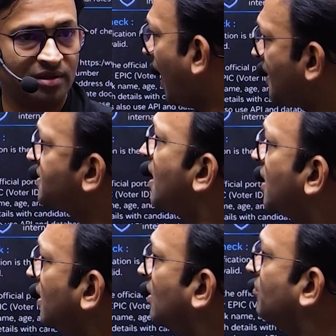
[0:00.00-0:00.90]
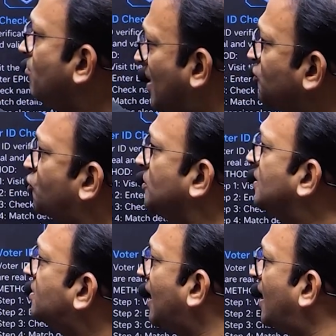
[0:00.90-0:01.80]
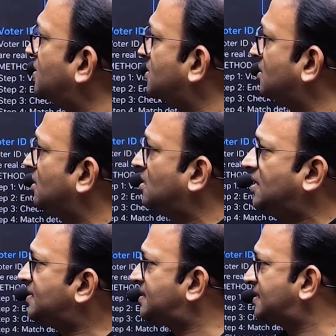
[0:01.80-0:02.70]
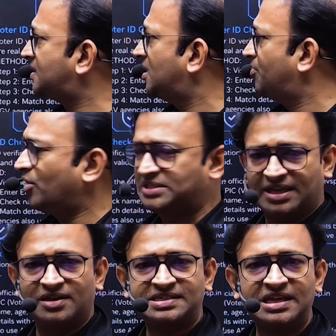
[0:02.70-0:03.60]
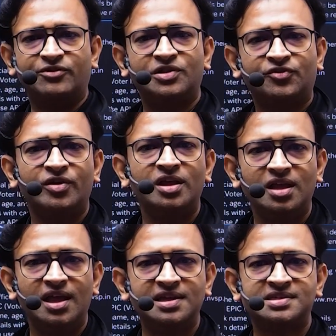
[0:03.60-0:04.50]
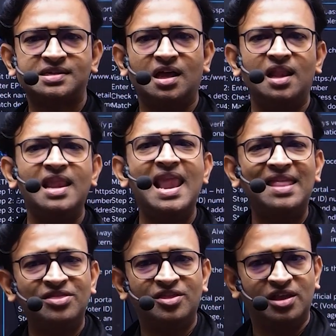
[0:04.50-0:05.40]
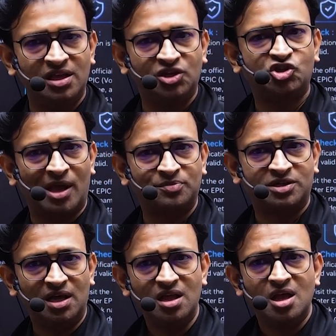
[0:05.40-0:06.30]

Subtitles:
As I mentioned, that this particular Secret 3 is a lengthy chapter,